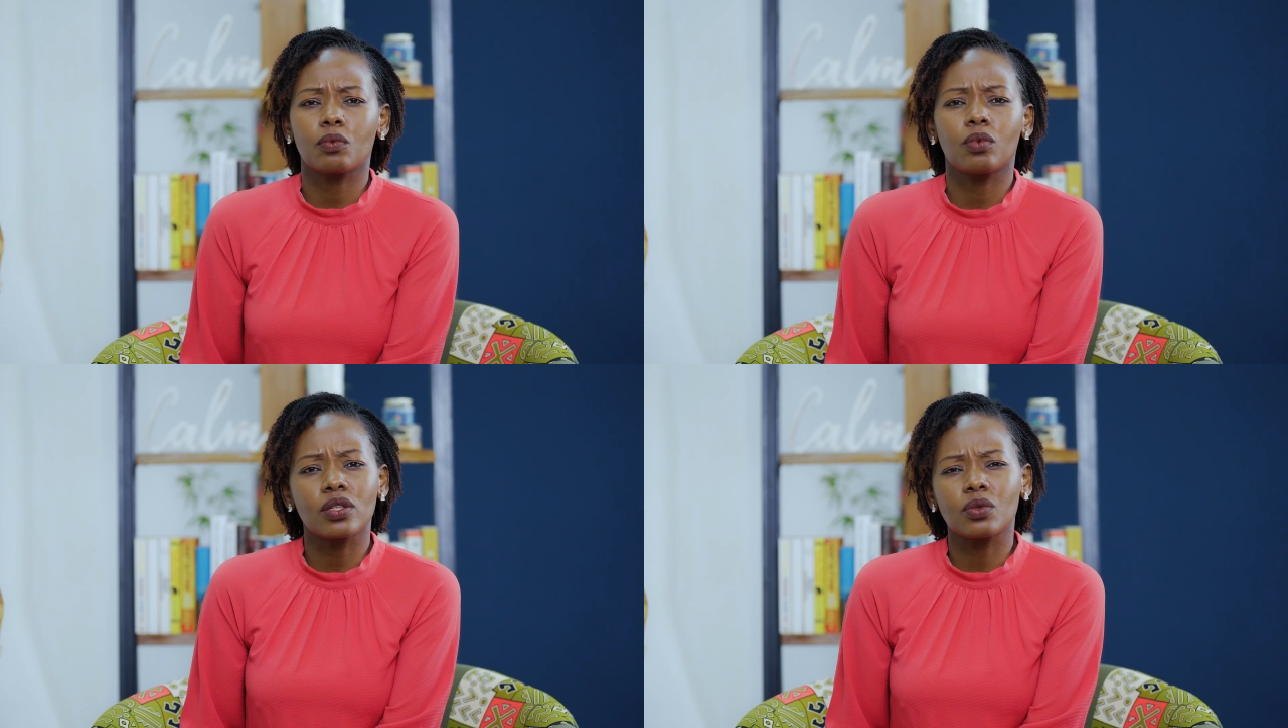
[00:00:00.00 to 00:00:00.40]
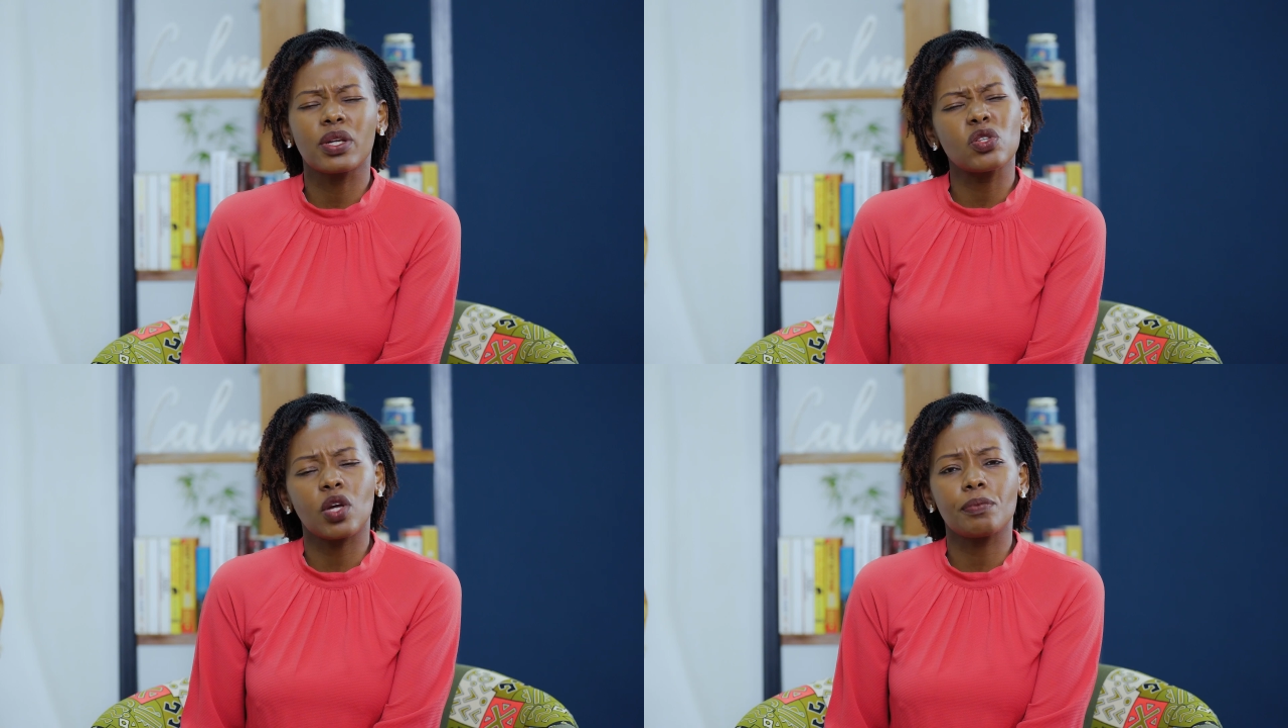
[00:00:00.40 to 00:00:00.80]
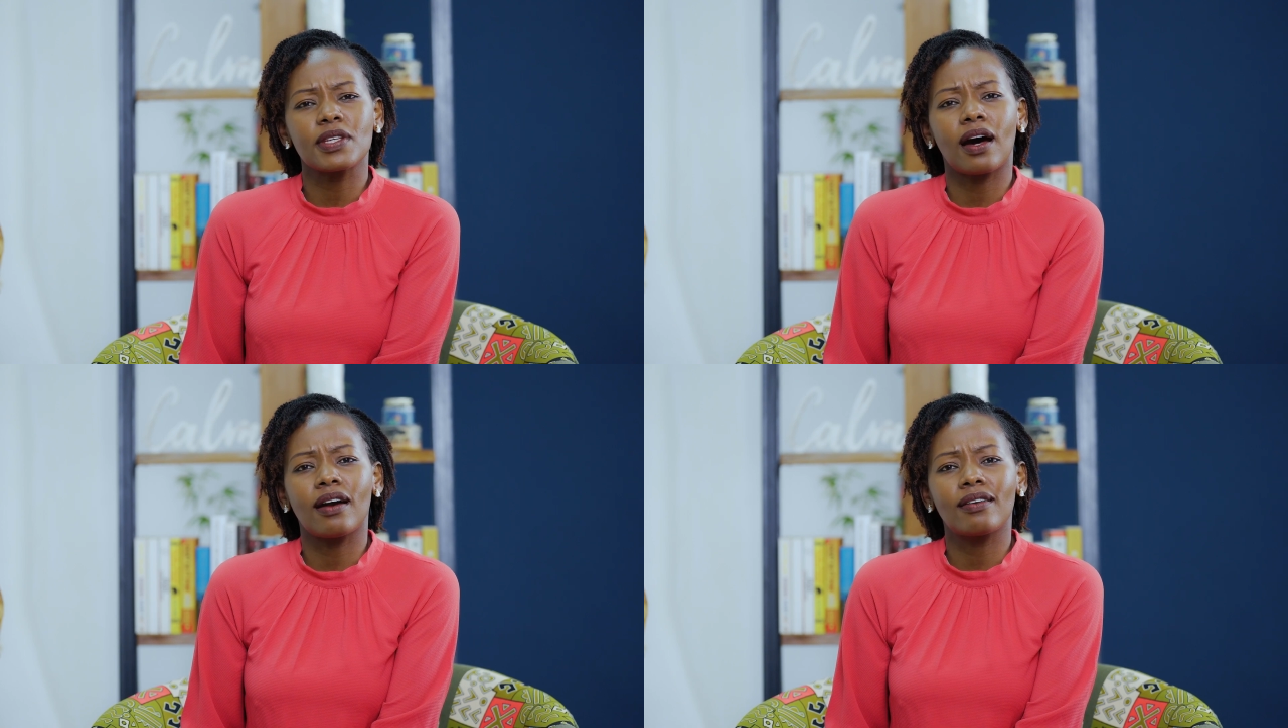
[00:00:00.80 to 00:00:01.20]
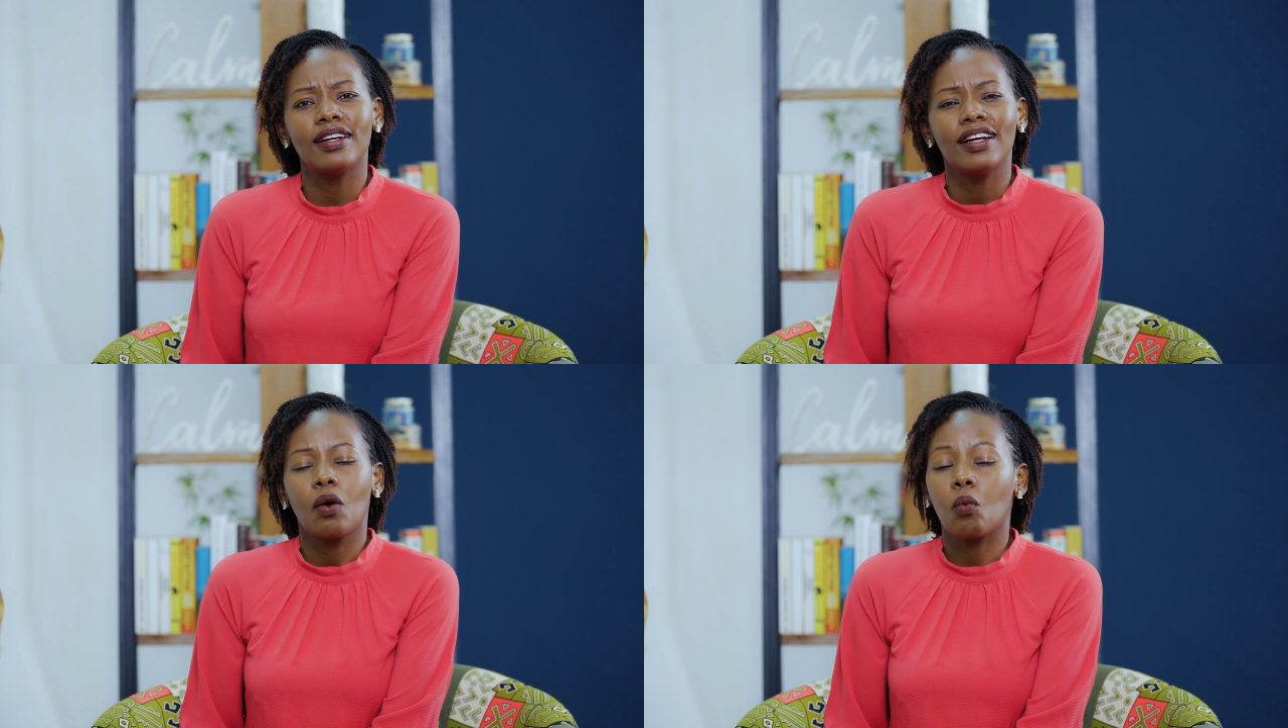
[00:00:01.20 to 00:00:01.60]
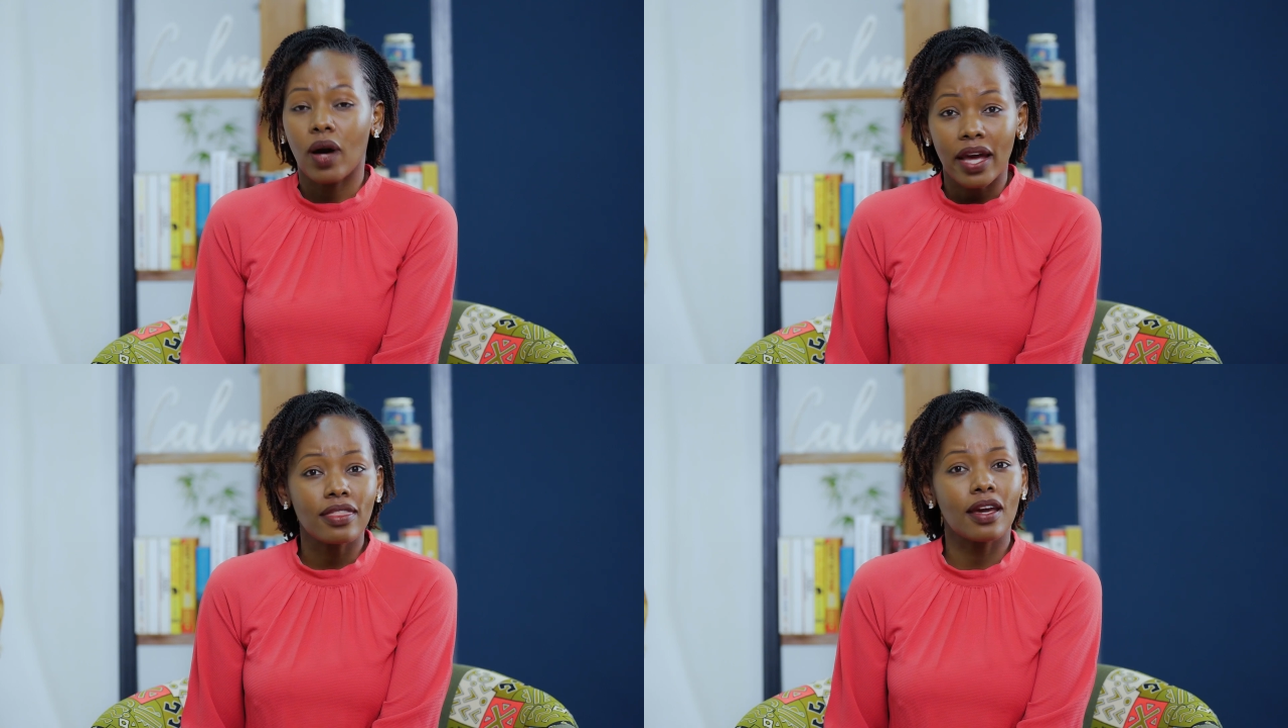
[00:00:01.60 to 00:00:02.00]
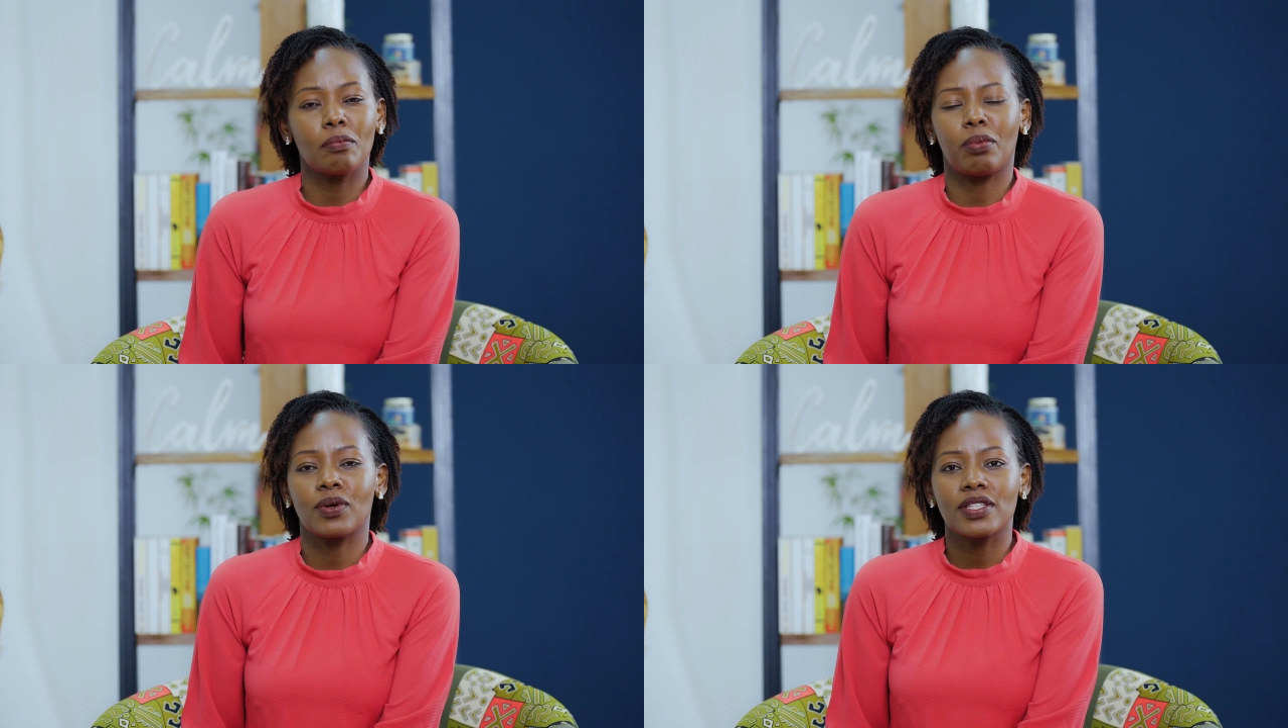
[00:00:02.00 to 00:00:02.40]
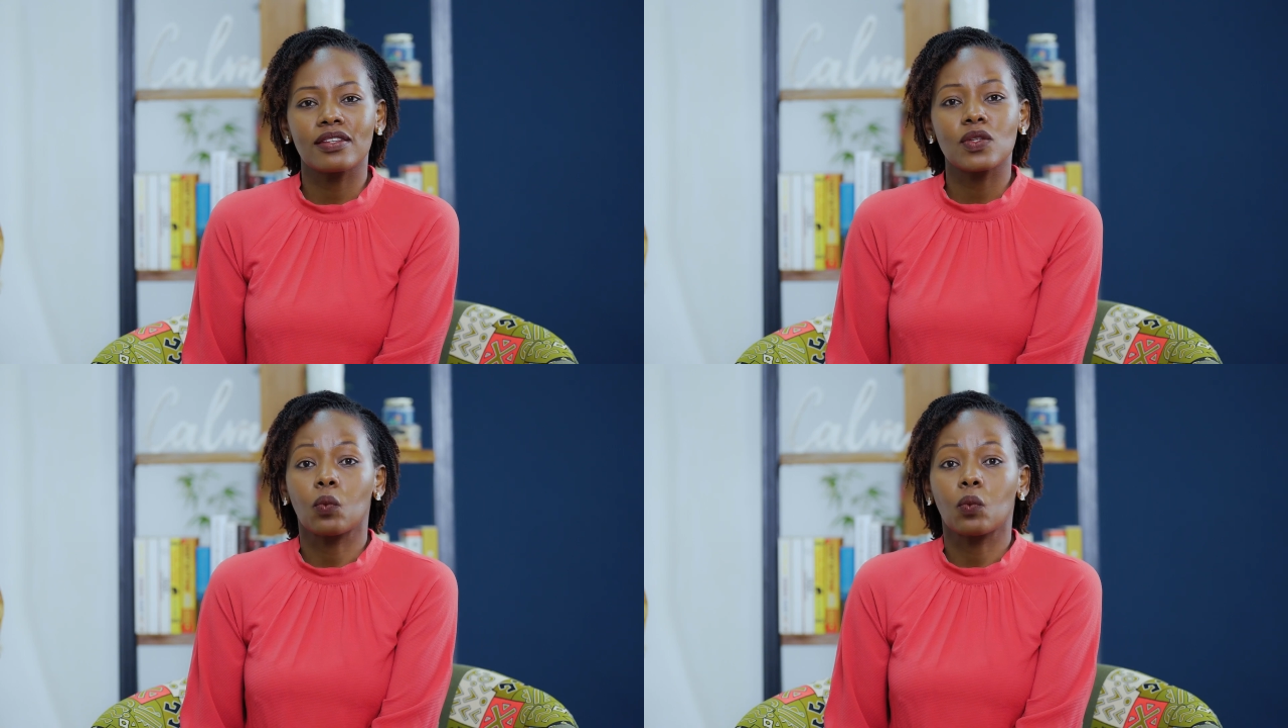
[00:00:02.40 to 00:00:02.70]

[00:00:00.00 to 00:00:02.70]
what green jobs are, why they're important,